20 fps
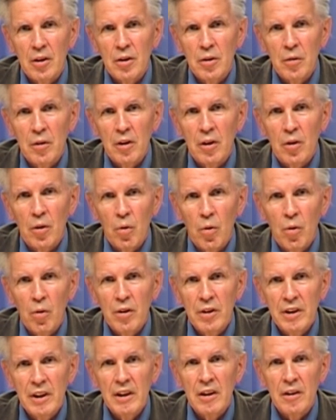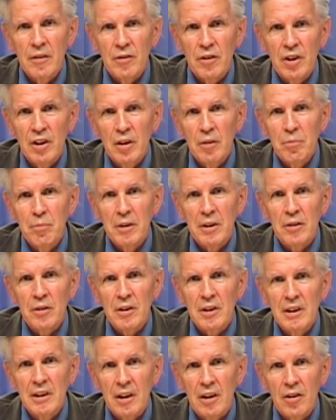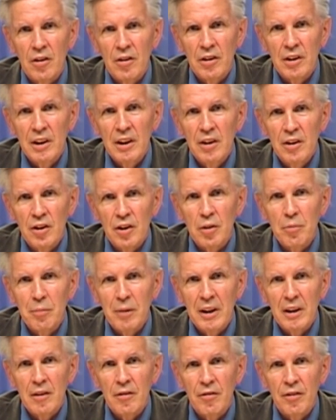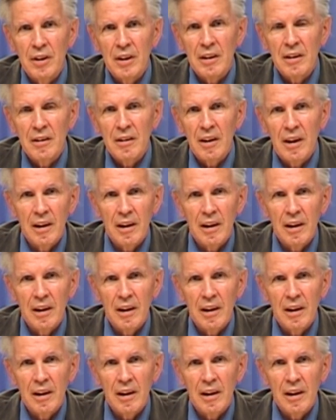During the whole year of treatment, you see a continuous benefit.